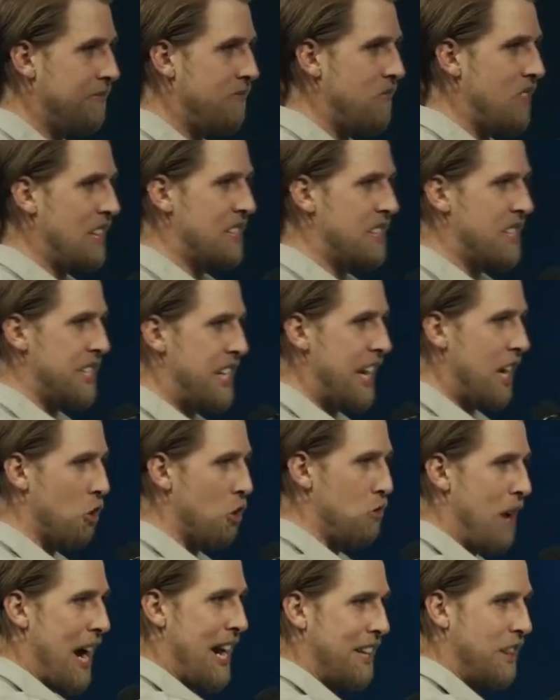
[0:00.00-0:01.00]
Stare
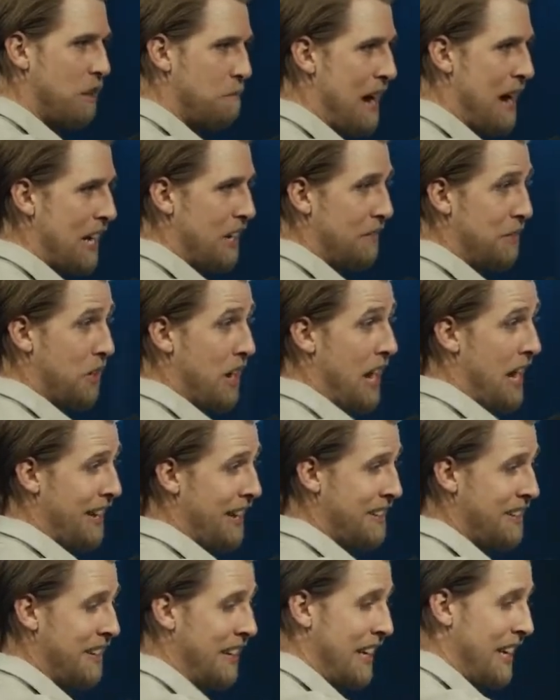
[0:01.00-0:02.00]
right at the back of your
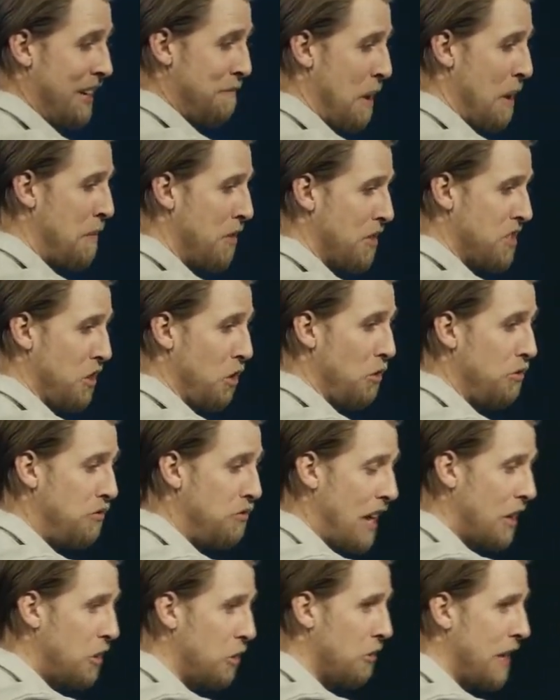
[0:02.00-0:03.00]
hand. Maybe there's a little
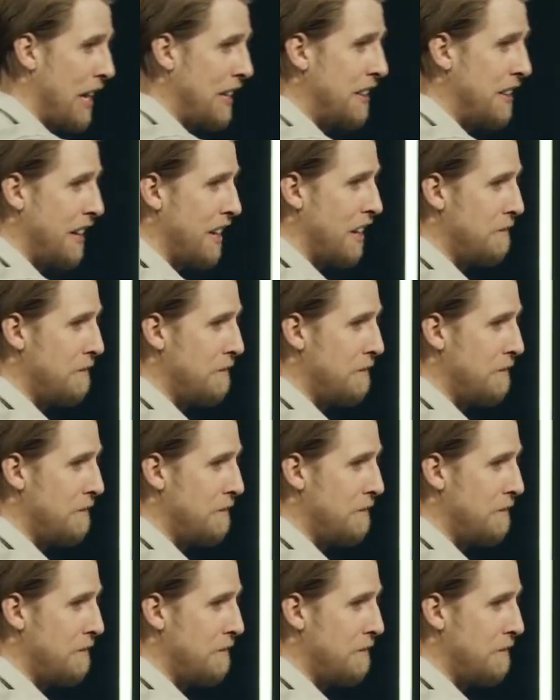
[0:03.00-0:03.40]
freckle right there.